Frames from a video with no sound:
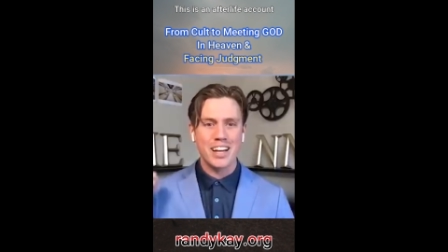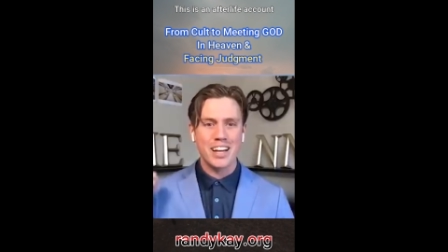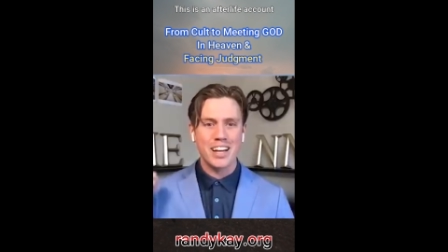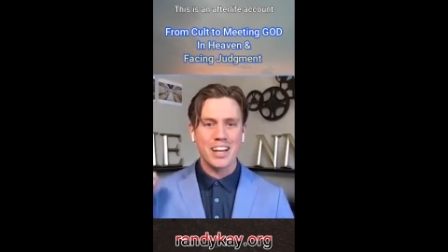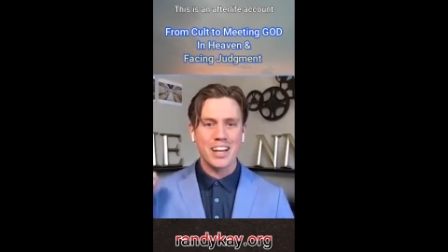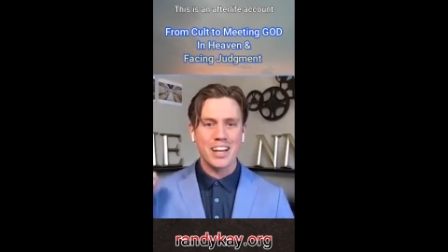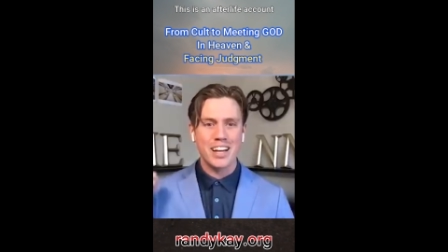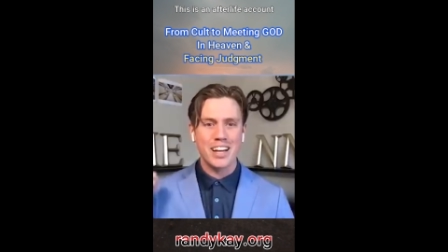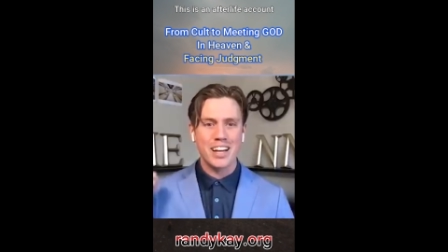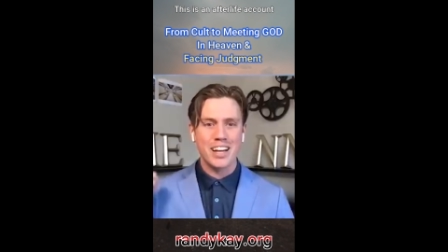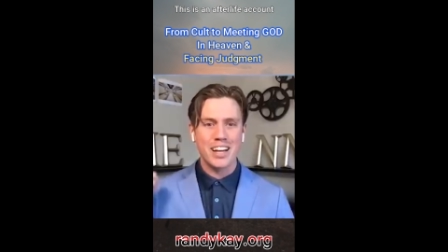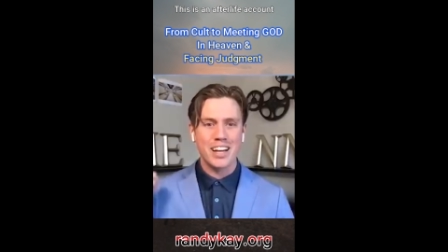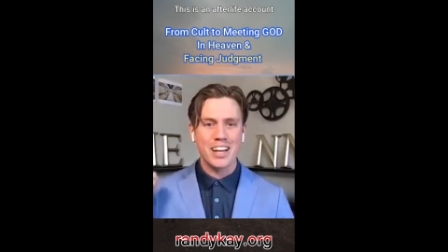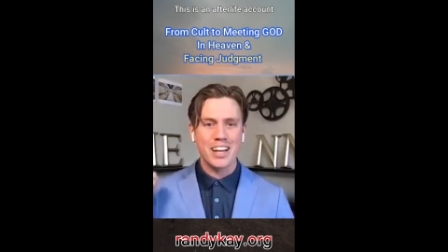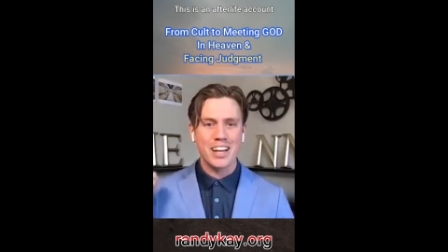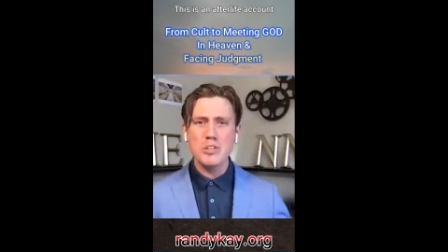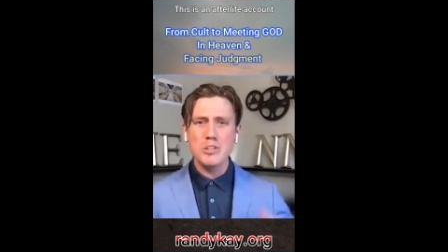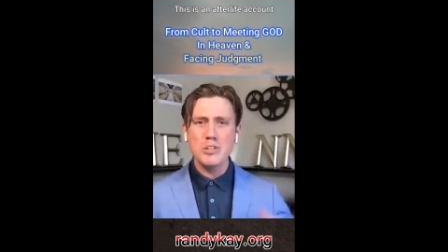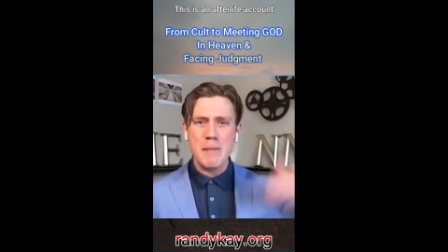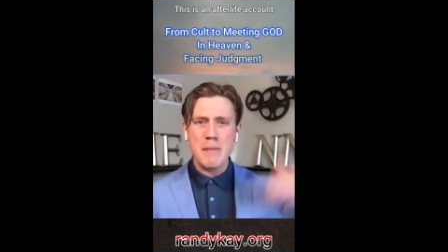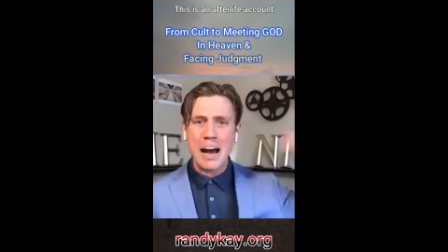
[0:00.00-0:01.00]
the the
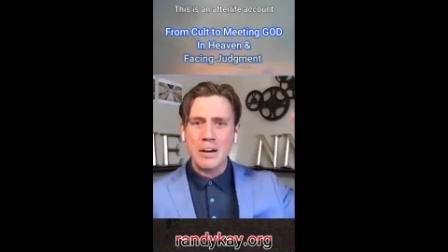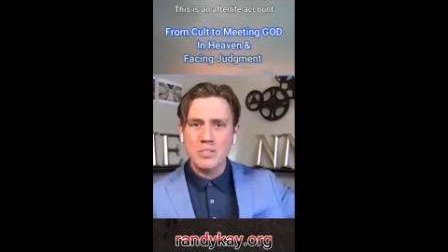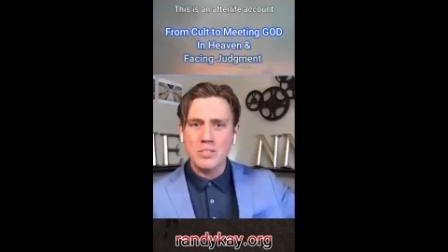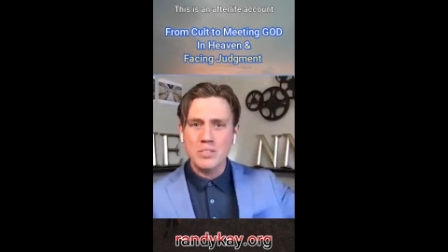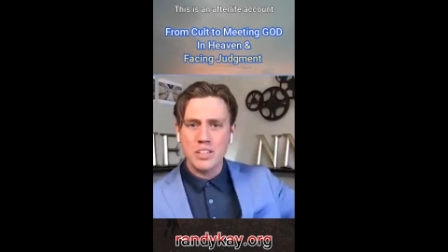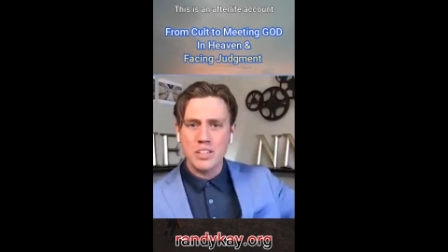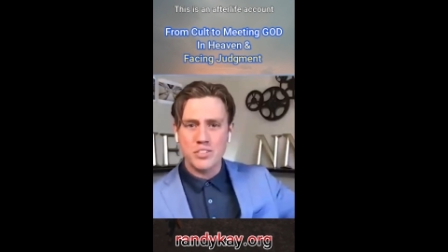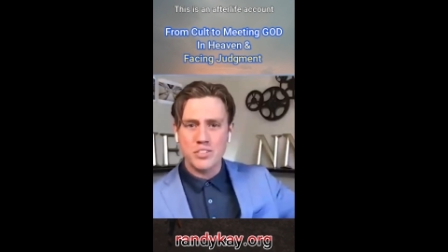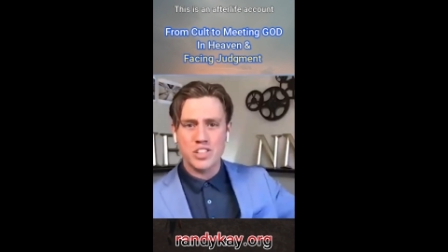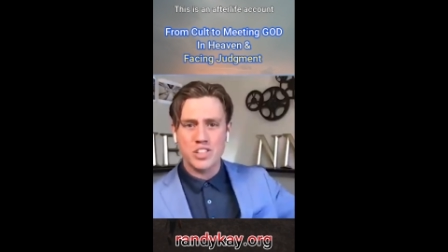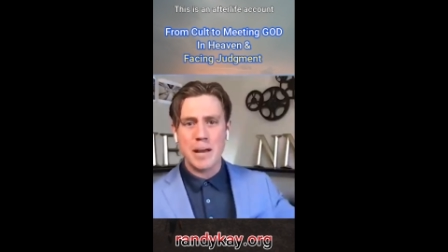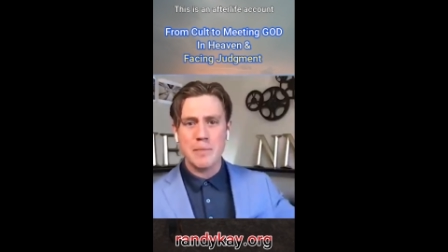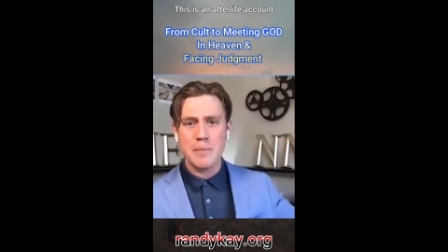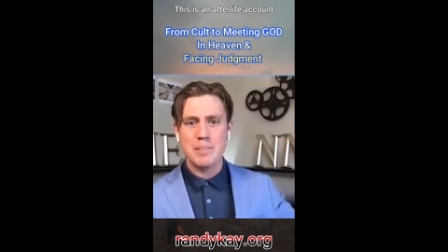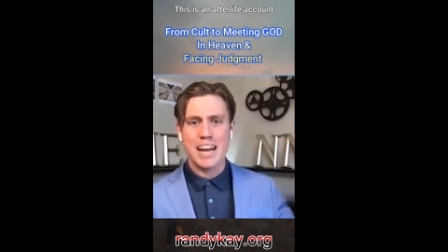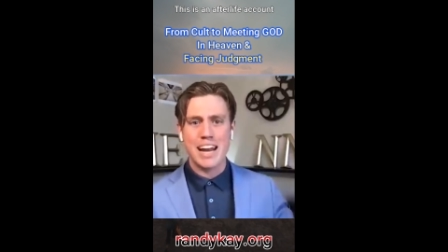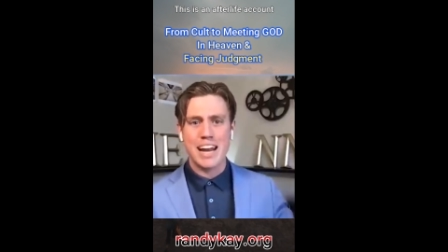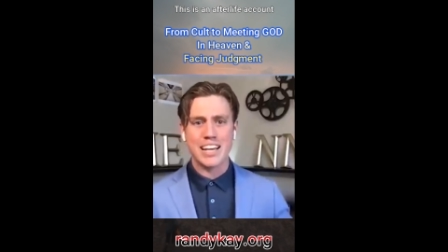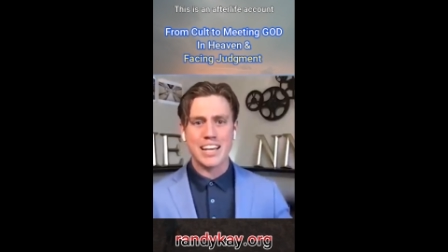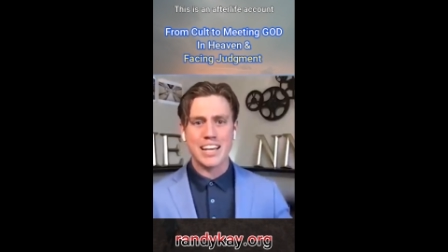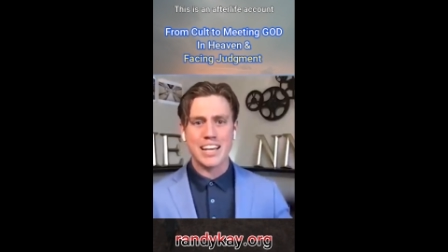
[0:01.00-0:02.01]
huge mountains of shame
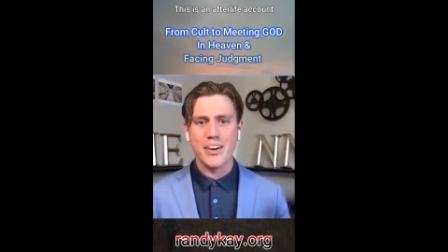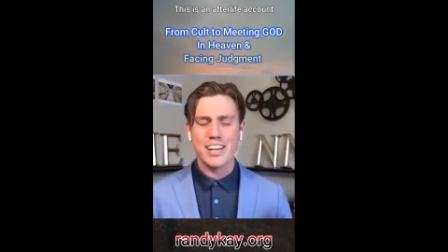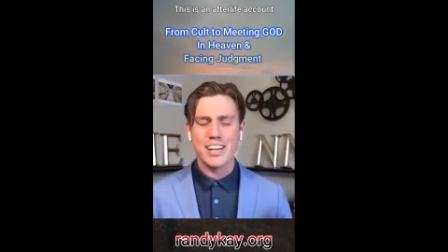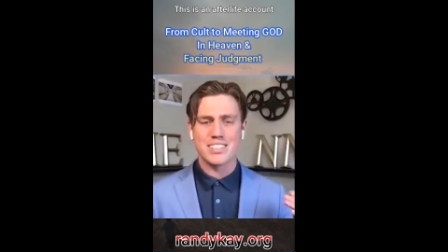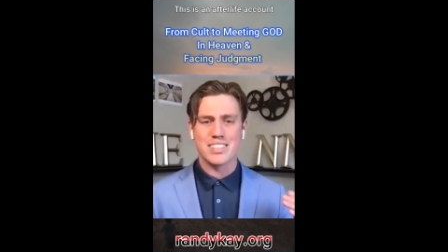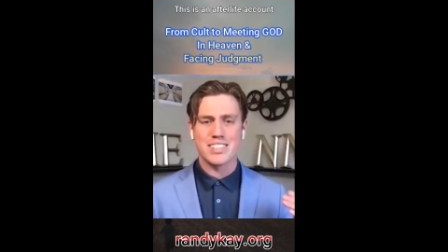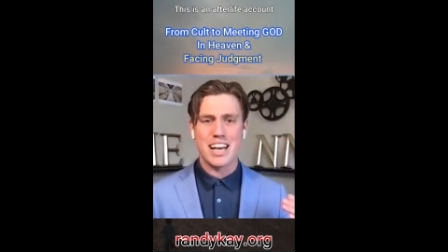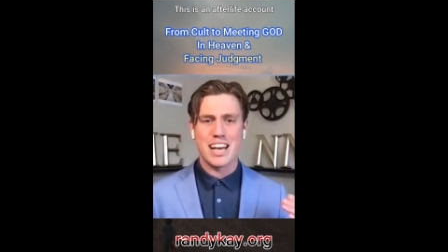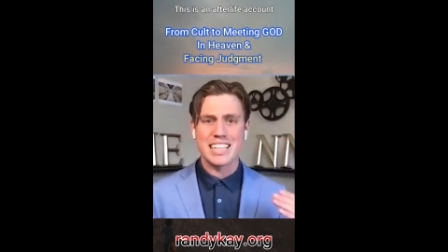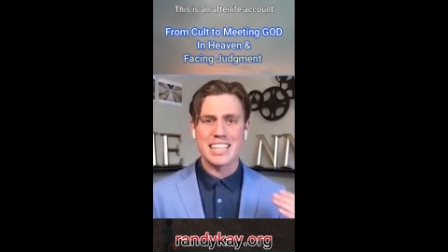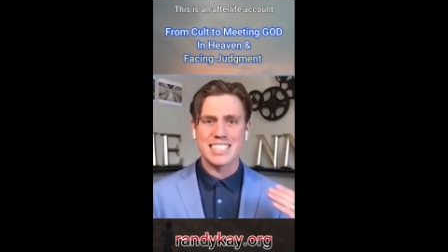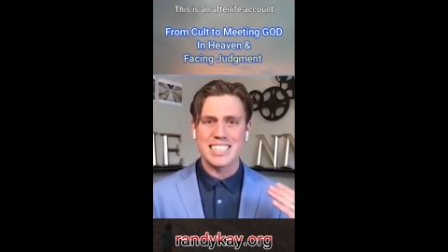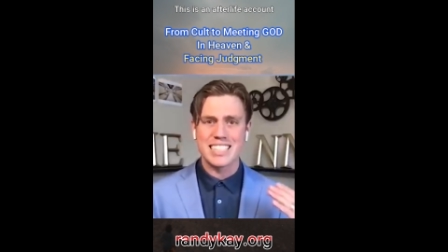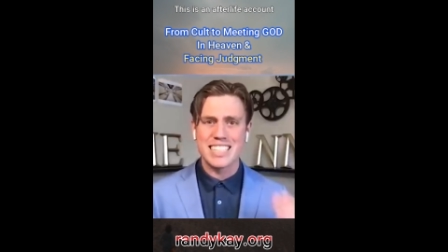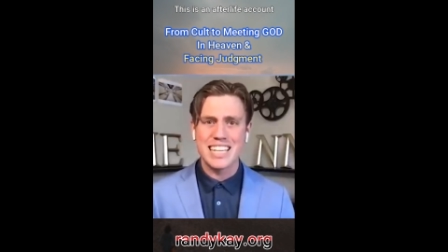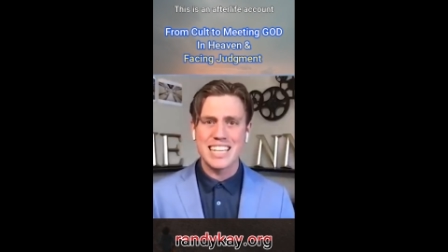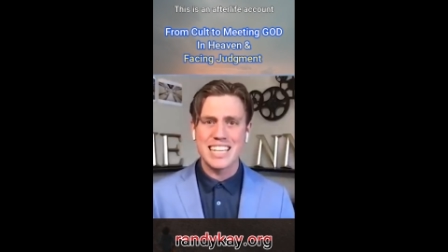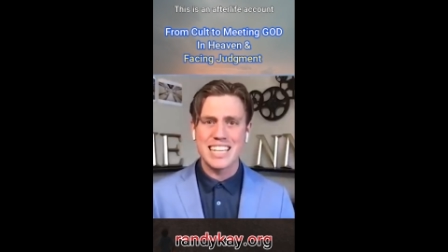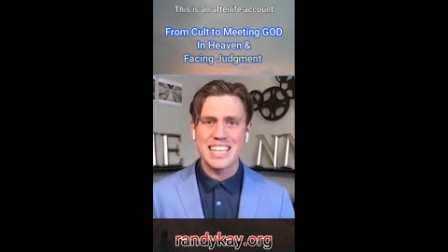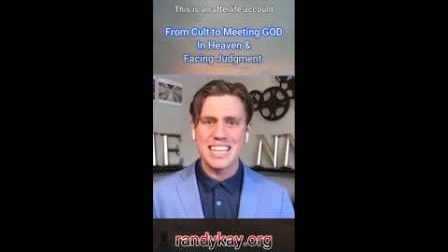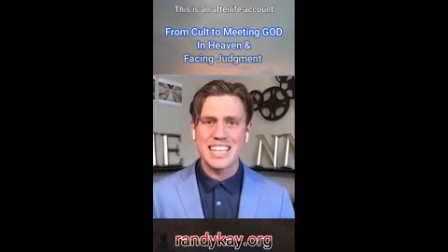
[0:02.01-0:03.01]
that I carried as as a
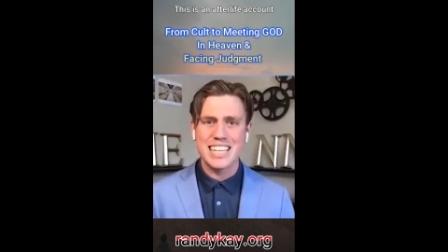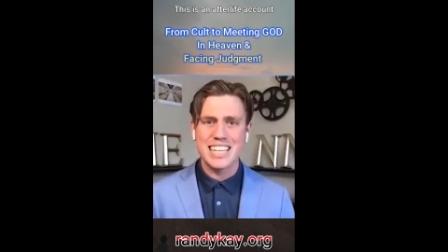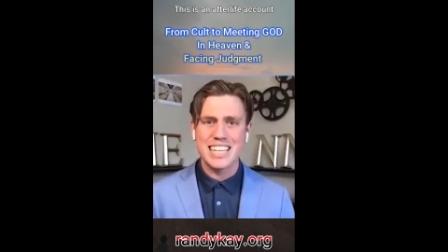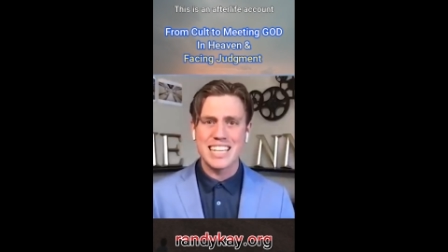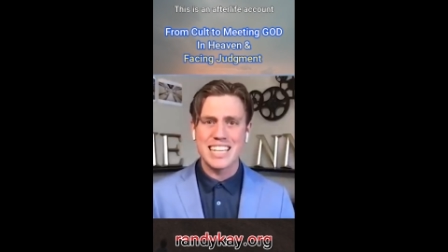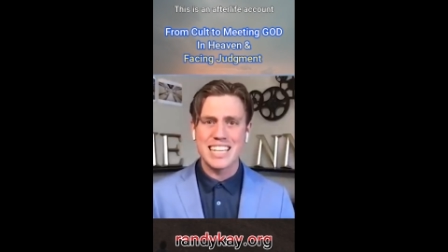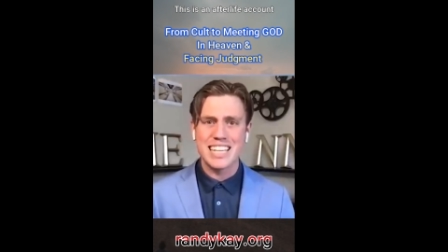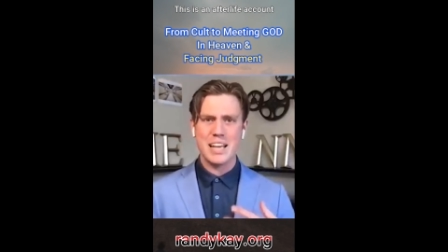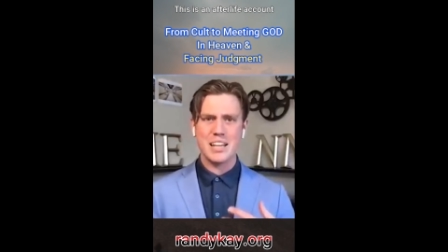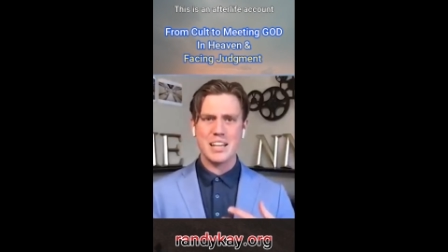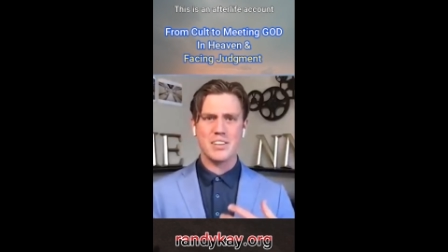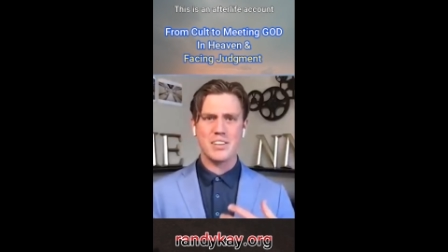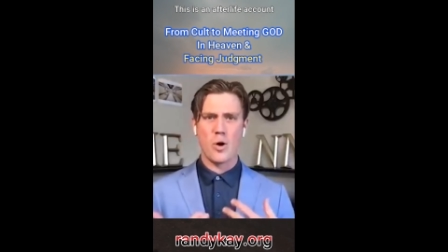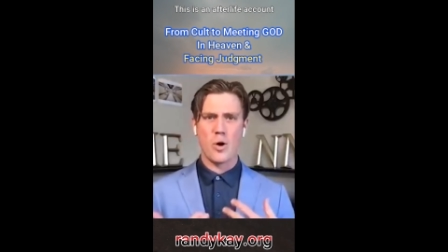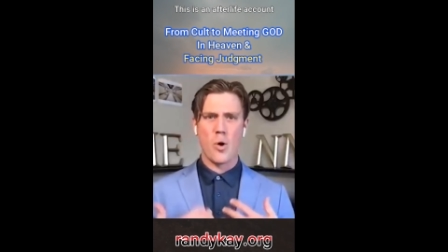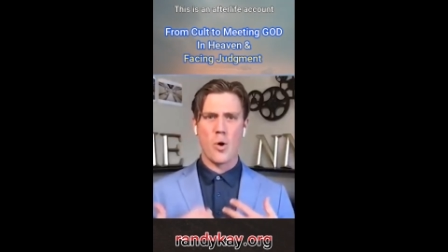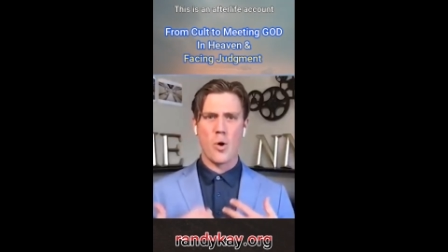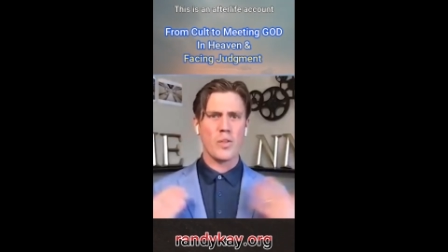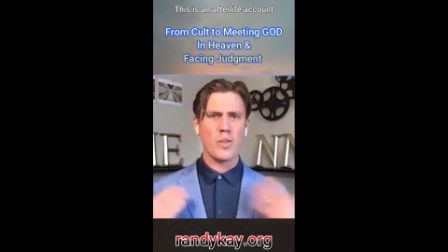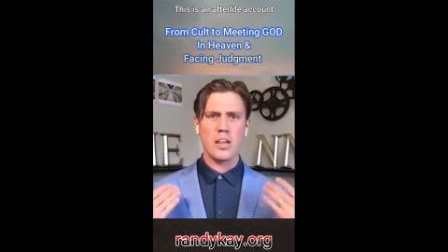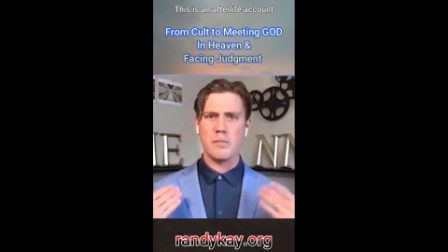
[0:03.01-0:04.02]
teenager, being
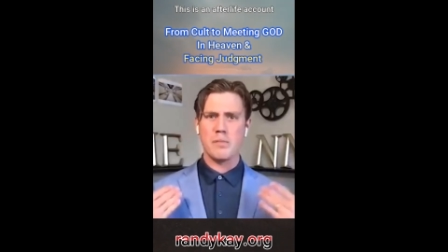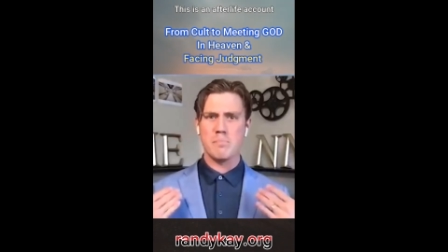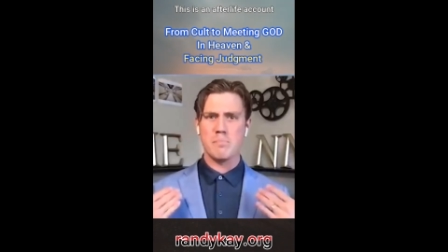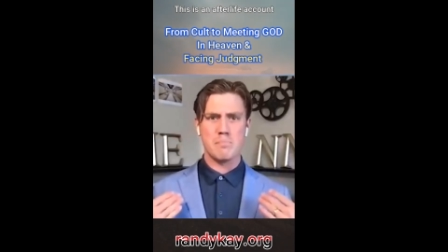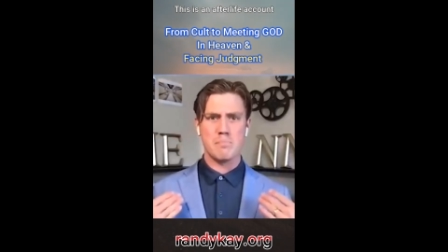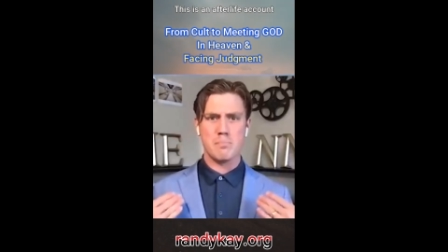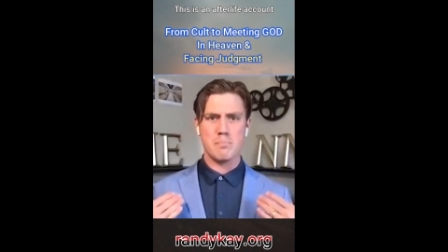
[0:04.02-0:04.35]
the only